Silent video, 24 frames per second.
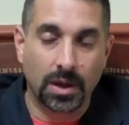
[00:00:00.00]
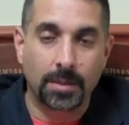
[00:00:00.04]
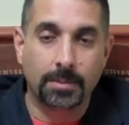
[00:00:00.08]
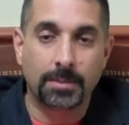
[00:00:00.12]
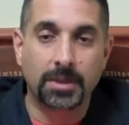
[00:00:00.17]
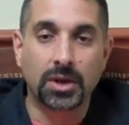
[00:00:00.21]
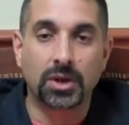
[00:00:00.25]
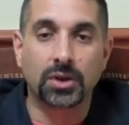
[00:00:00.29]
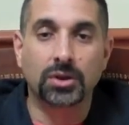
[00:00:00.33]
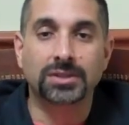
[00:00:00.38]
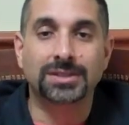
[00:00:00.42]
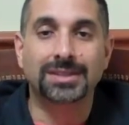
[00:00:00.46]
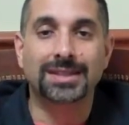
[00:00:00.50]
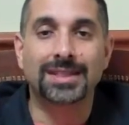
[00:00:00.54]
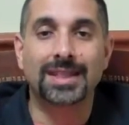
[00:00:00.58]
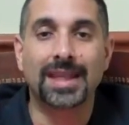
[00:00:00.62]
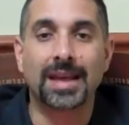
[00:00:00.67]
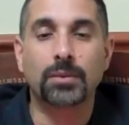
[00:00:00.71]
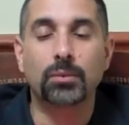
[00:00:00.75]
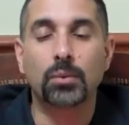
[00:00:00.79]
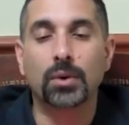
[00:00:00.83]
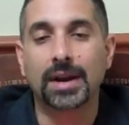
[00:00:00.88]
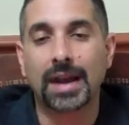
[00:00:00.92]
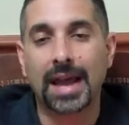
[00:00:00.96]
Because
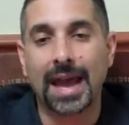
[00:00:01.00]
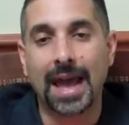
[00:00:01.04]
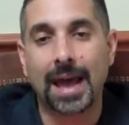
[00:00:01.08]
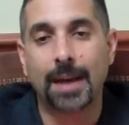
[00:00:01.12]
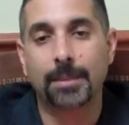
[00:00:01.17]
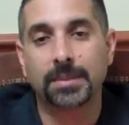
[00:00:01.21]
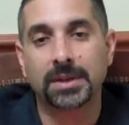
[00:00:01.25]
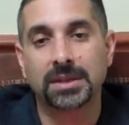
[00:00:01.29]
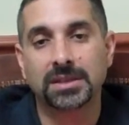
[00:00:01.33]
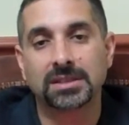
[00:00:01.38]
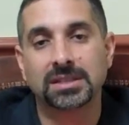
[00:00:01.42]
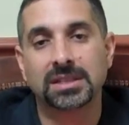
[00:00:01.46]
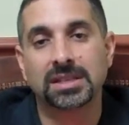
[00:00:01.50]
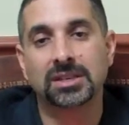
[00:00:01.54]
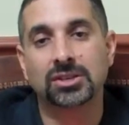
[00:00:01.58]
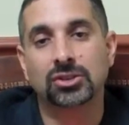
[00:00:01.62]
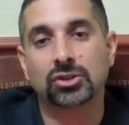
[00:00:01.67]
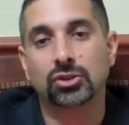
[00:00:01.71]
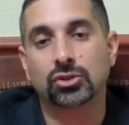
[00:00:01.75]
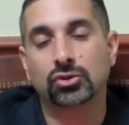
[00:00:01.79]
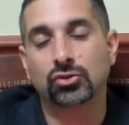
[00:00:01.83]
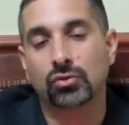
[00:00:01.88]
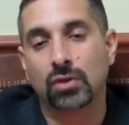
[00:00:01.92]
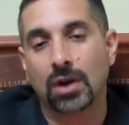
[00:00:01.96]
then what happens is
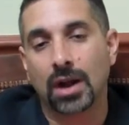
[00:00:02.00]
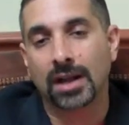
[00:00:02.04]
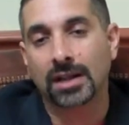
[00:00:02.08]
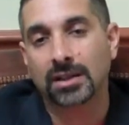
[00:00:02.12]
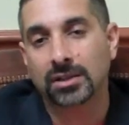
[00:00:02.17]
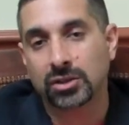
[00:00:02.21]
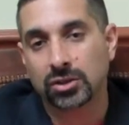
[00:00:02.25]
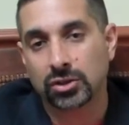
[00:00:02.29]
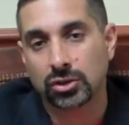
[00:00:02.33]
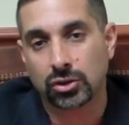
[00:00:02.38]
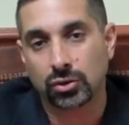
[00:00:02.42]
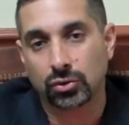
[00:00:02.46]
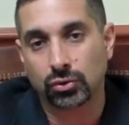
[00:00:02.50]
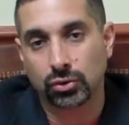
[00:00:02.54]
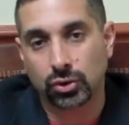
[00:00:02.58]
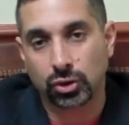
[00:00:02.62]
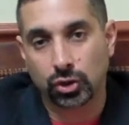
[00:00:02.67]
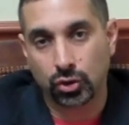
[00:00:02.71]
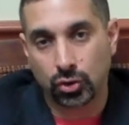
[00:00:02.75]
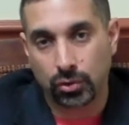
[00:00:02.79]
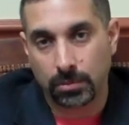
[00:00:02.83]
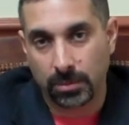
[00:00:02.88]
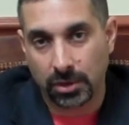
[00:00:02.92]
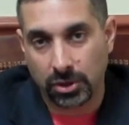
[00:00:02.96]
you're trying to do
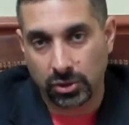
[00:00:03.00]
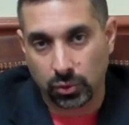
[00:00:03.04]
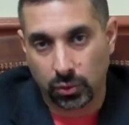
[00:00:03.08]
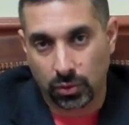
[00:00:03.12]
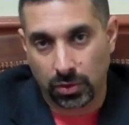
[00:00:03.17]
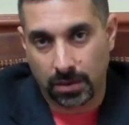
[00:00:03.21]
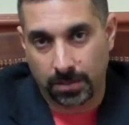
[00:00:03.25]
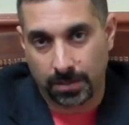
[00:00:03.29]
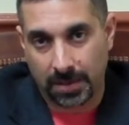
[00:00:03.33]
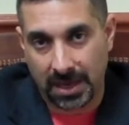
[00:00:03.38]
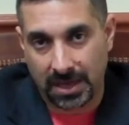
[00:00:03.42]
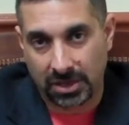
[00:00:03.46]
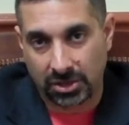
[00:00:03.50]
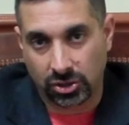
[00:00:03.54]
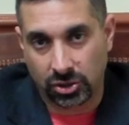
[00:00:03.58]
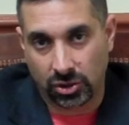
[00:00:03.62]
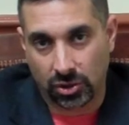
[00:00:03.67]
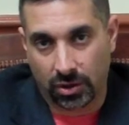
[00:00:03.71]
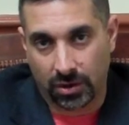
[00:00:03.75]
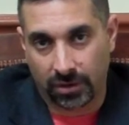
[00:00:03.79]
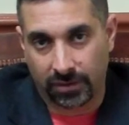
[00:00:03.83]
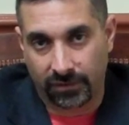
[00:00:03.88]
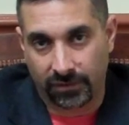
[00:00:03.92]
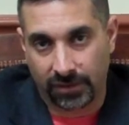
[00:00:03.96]
too much with a patient
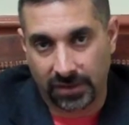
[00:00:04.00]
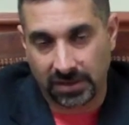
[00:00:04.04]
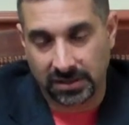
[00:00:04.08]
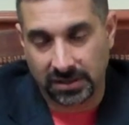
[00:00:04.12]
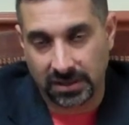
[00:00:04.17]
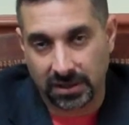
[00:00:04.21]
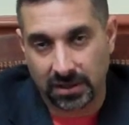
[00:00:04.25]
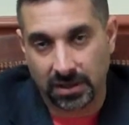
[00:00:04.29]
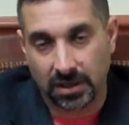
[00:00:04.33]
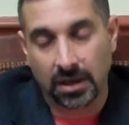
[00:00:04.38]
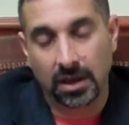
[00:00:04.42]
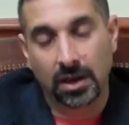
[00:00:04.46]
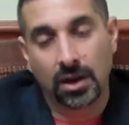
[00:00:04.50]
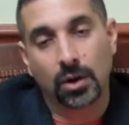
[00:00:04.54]
on a visit.